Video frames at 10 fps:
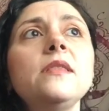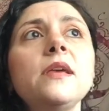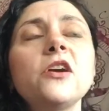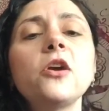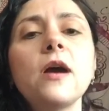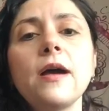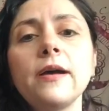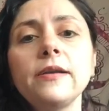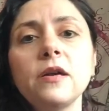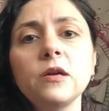there
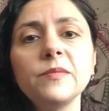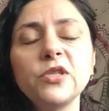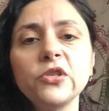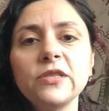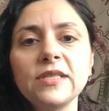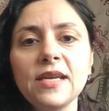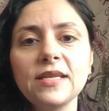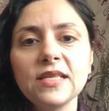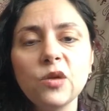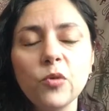on certain
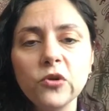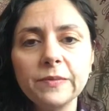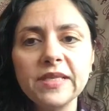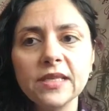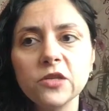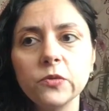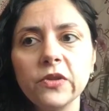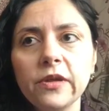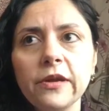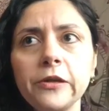days, and I'll post my schedule
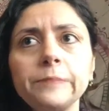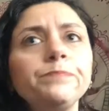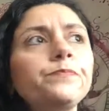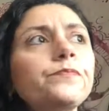there.